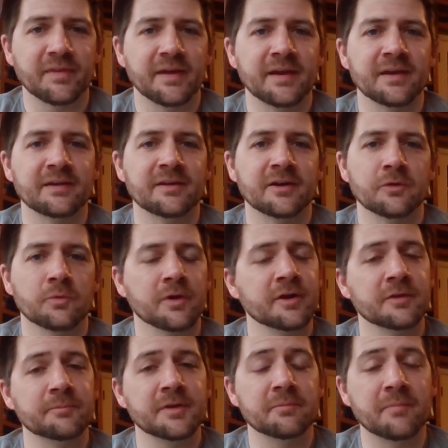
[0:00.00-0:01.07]
And we're
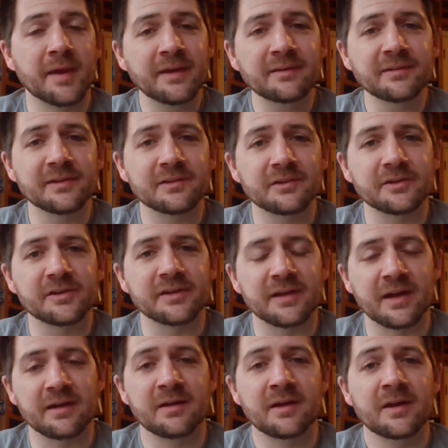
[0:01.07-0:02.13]
going to be mainly
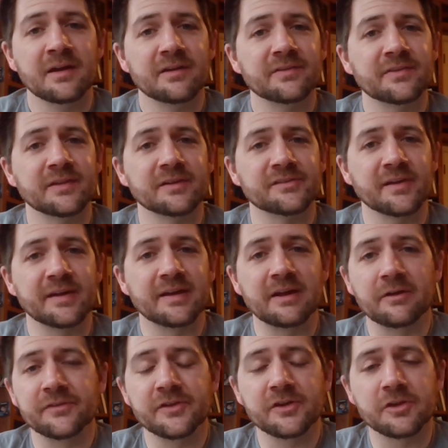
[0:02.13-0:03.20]
looking at things like
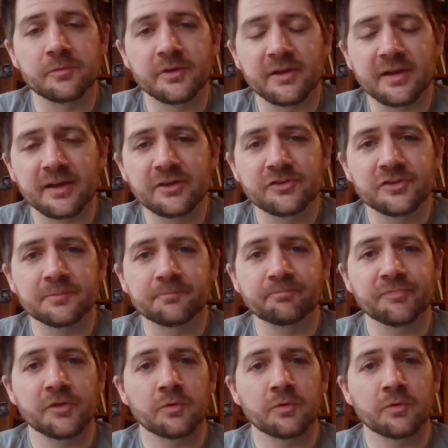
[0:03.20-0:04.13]
healthy communication.